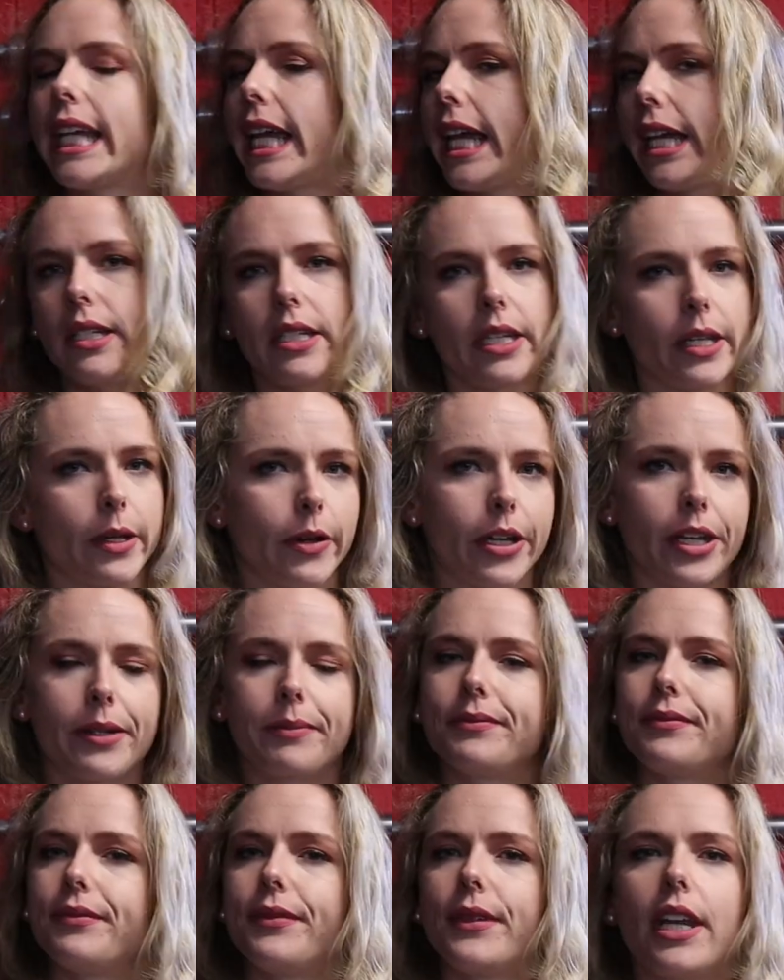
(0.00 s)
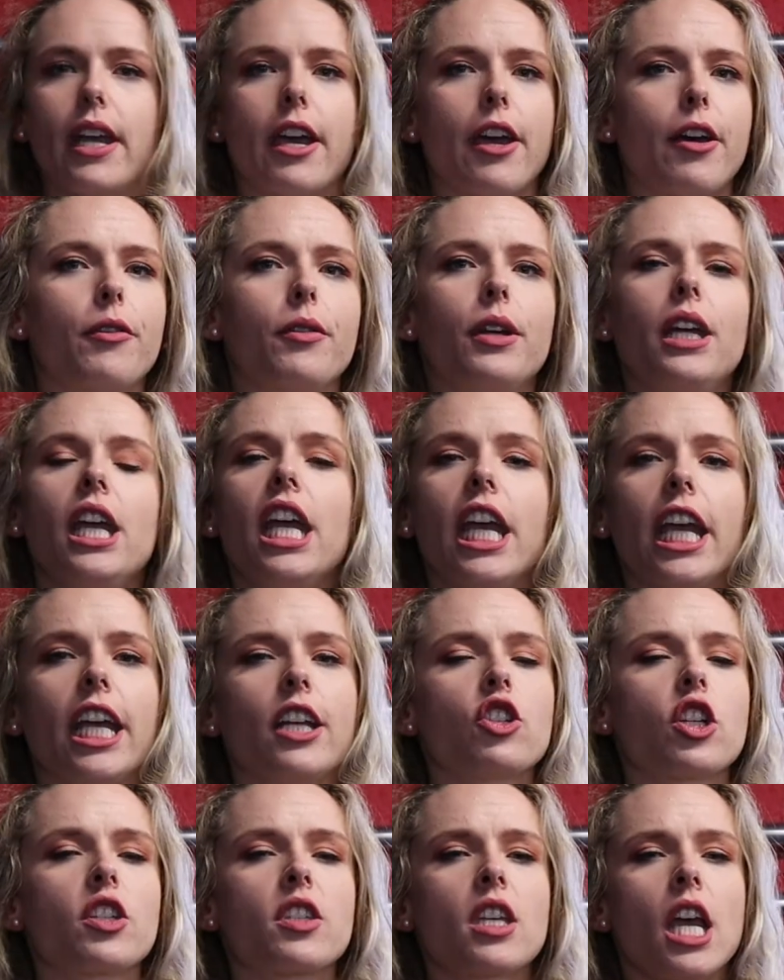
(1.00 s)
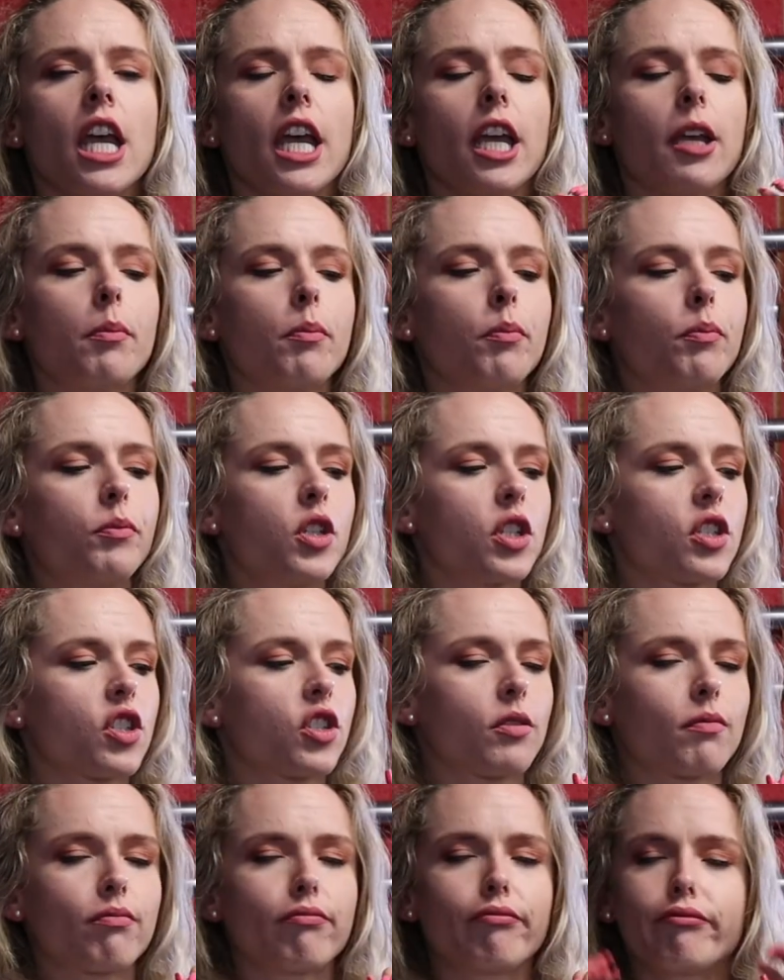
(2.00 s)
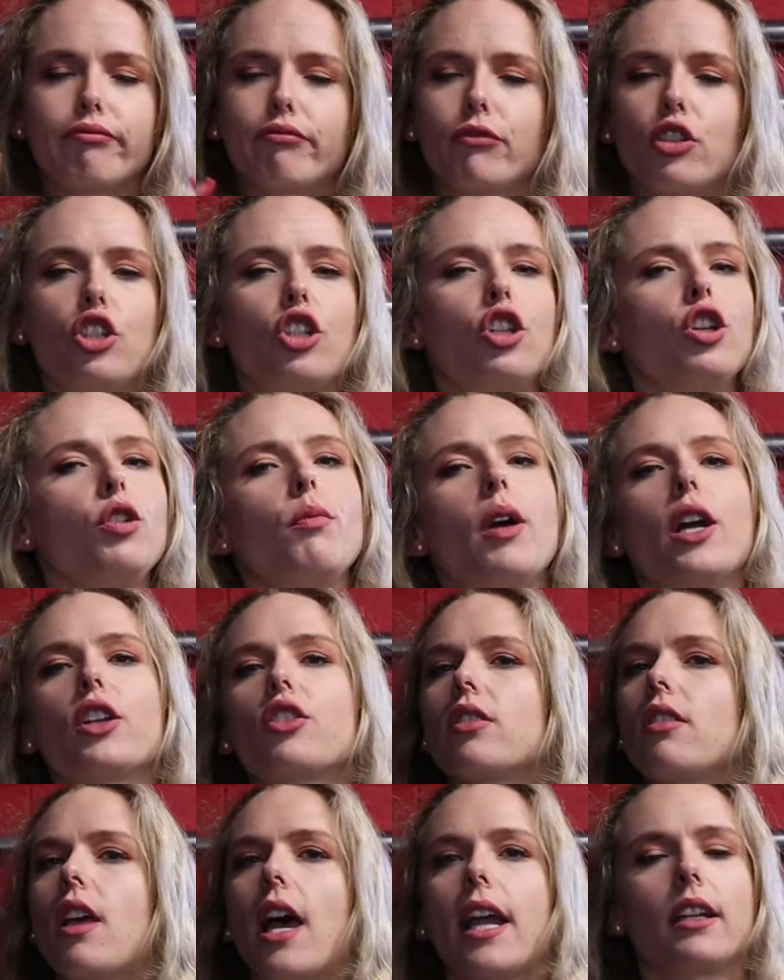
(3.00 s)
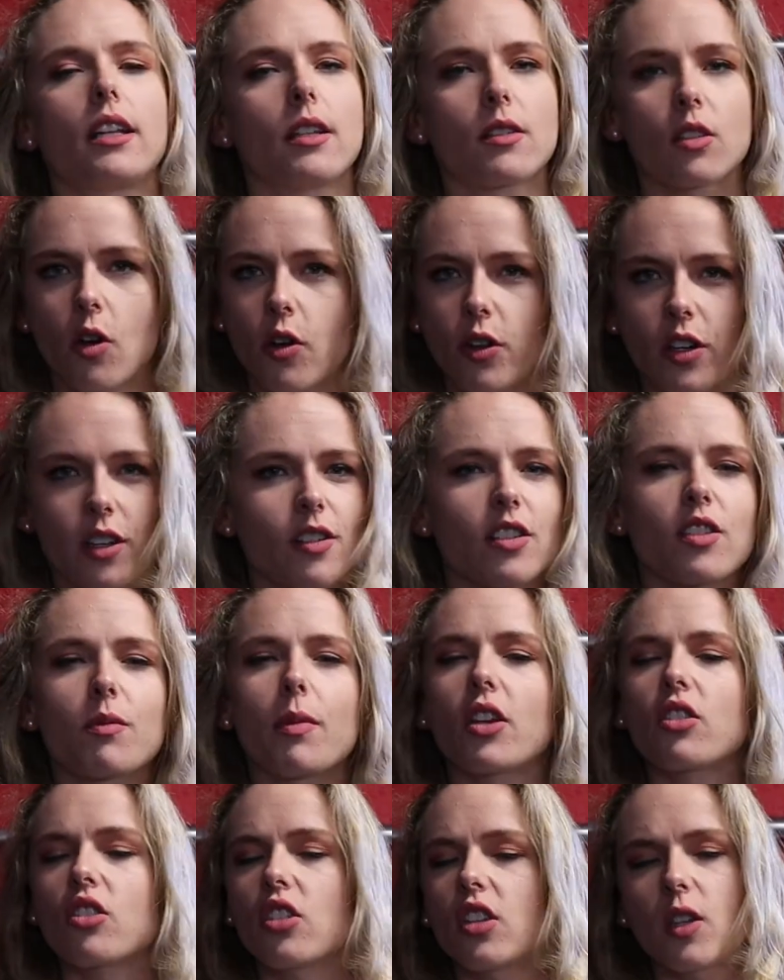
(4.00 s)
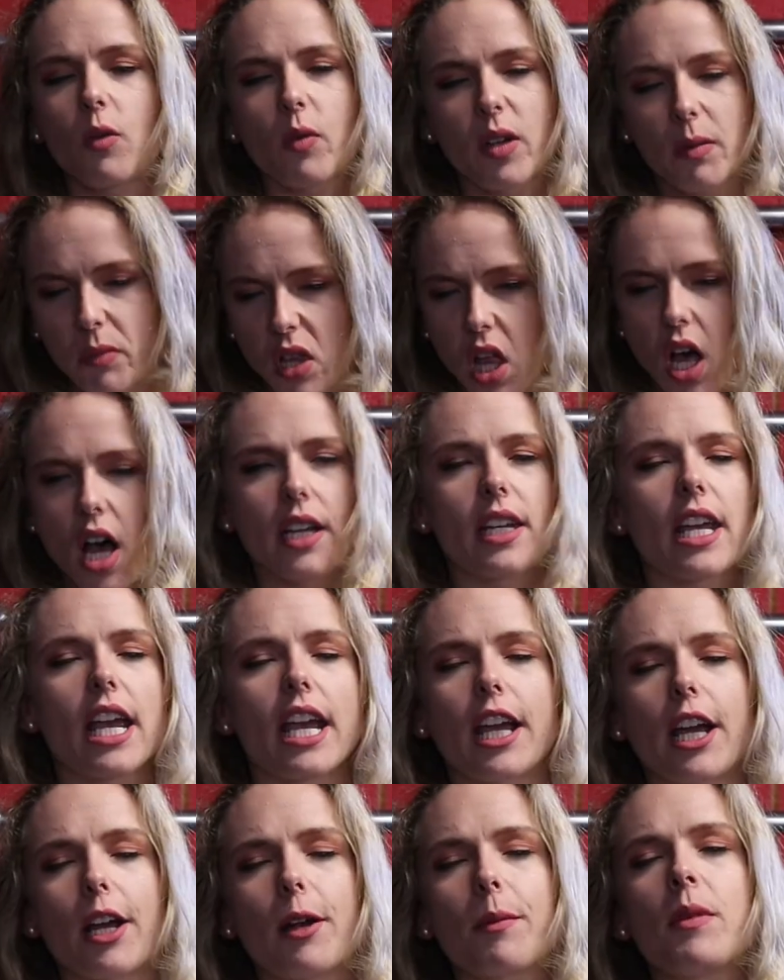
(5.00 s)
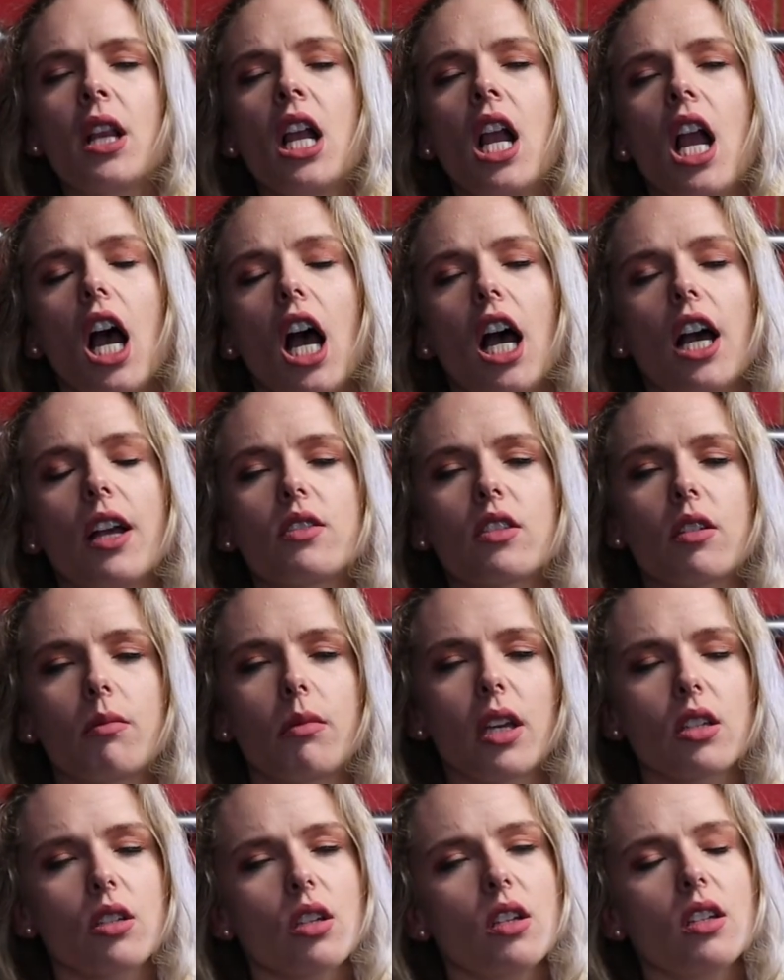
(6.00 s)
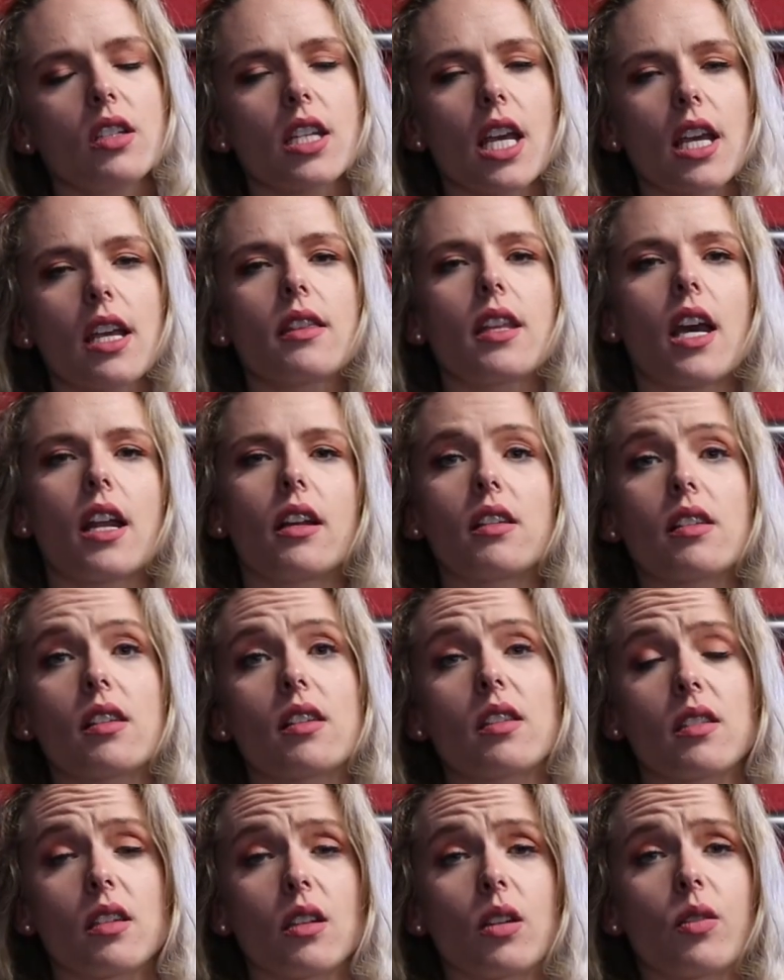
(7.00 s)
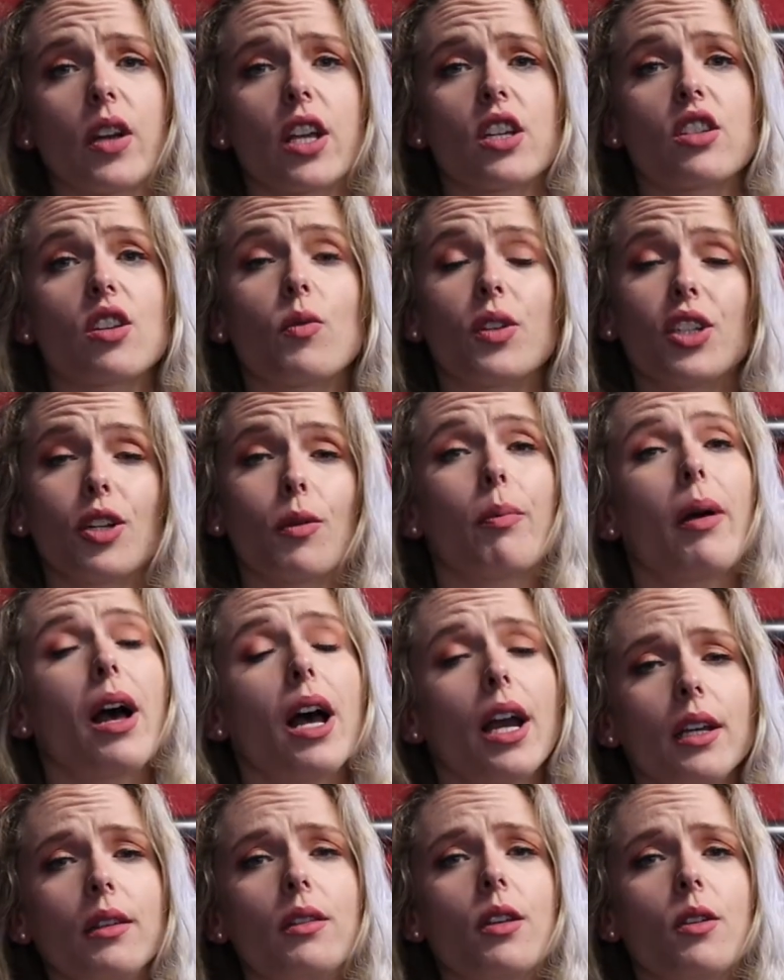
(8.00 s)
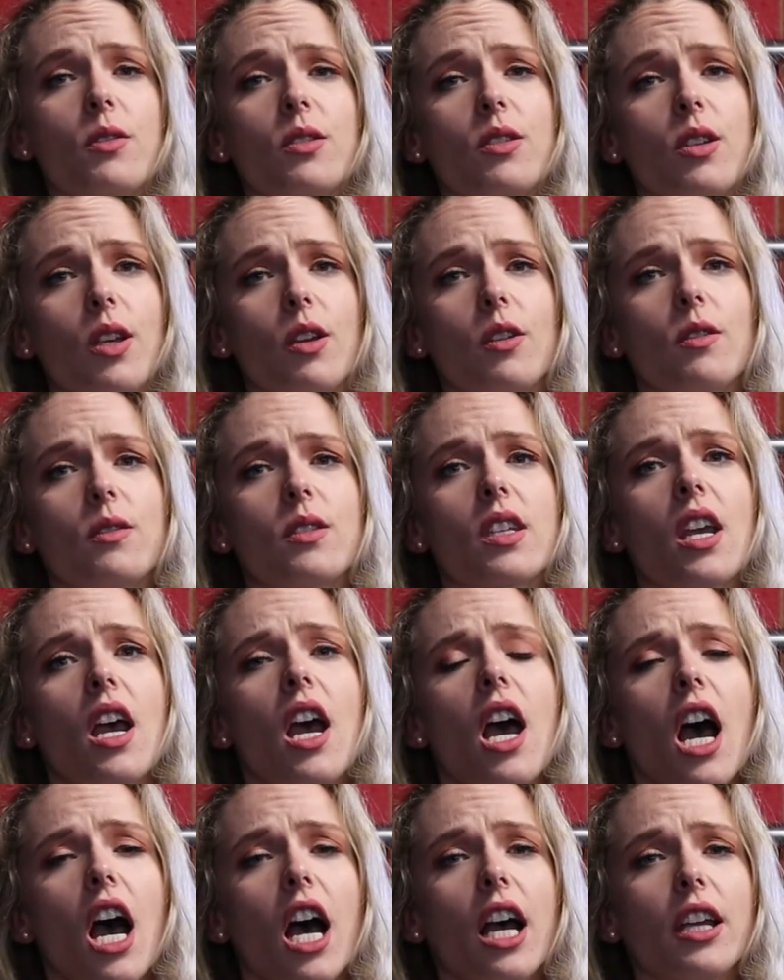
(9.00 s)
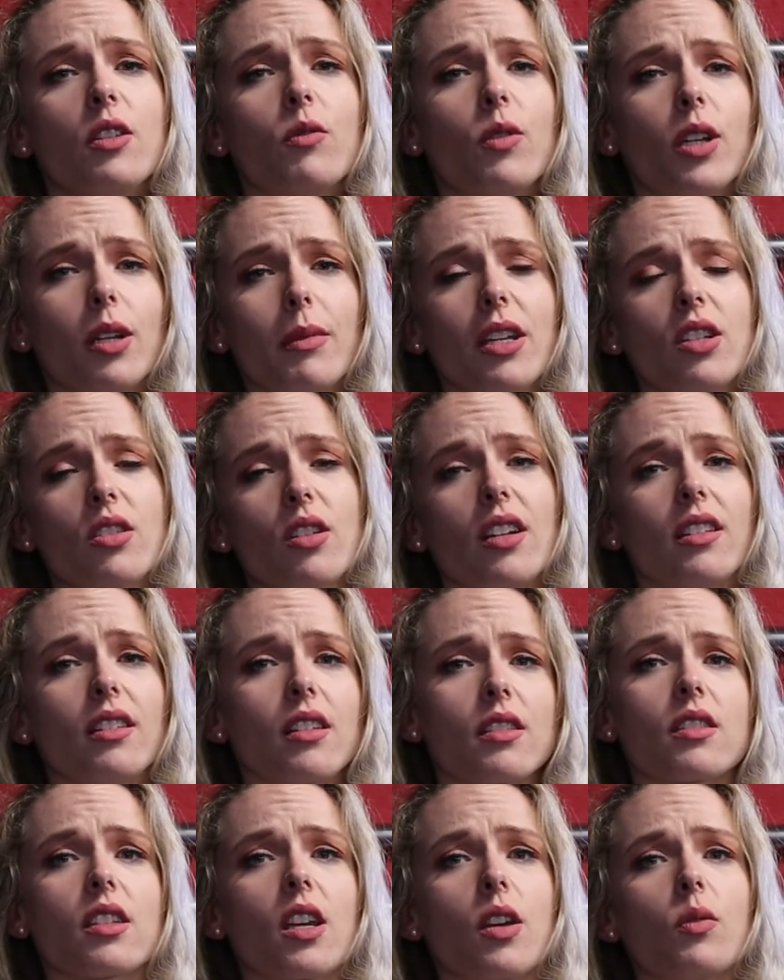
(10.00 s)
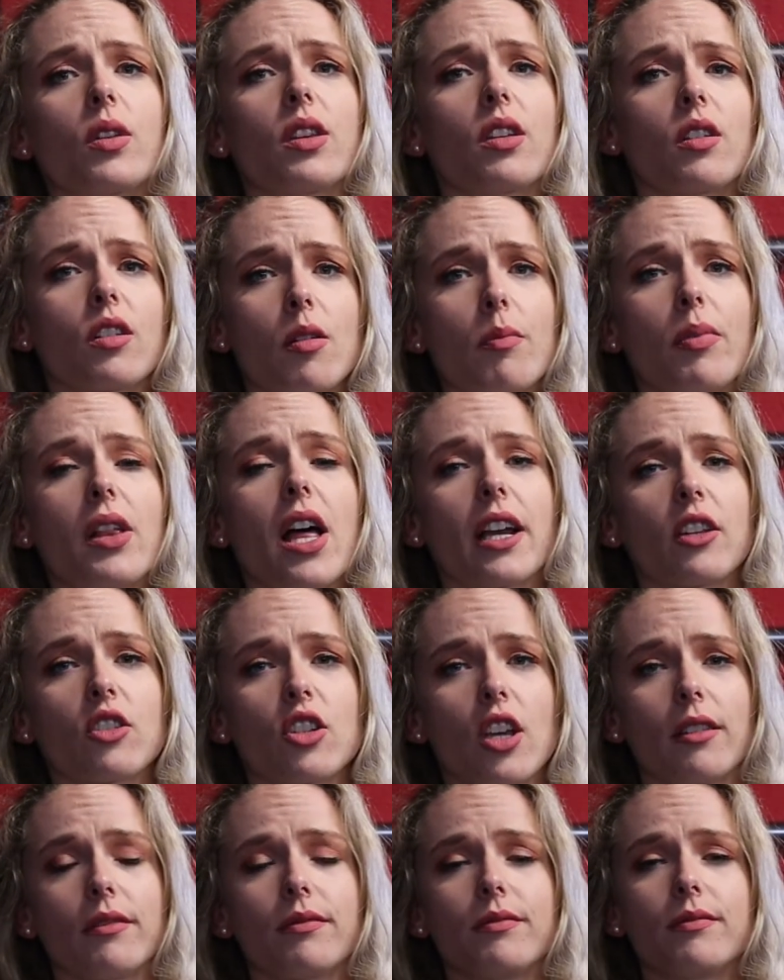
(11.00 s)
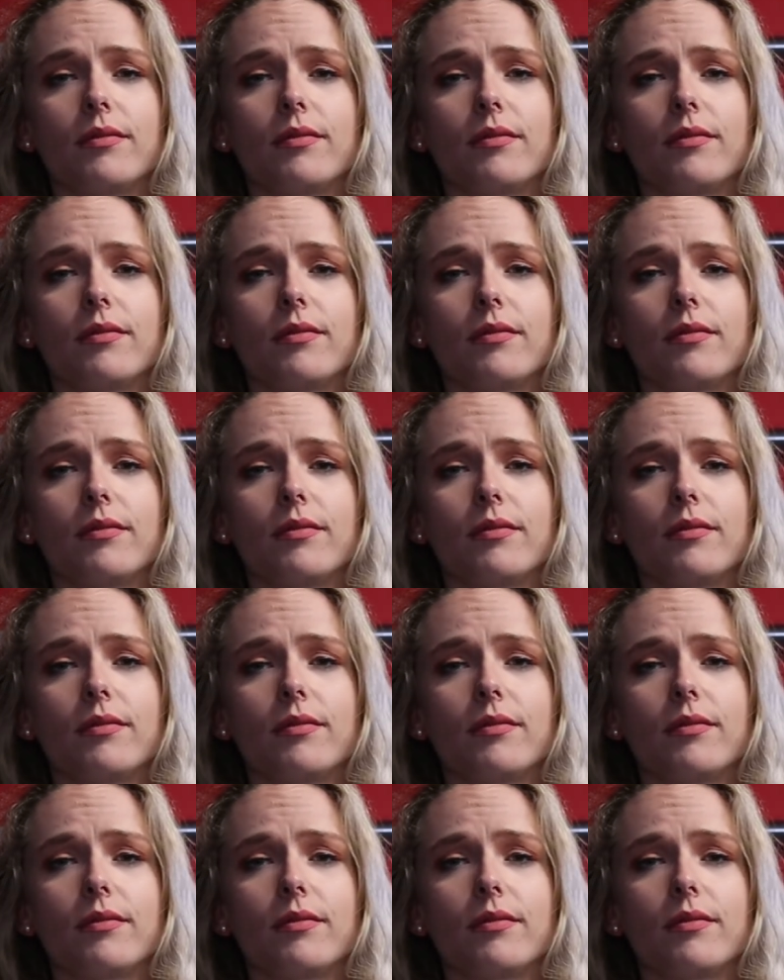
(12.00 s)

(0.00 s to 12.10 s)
Can't do it, no. It just too much lightness going on, especially with blonde hair. So make sure you're taking that into consideration when you're buying those suits. You wanna make sure it looks good with your complexion.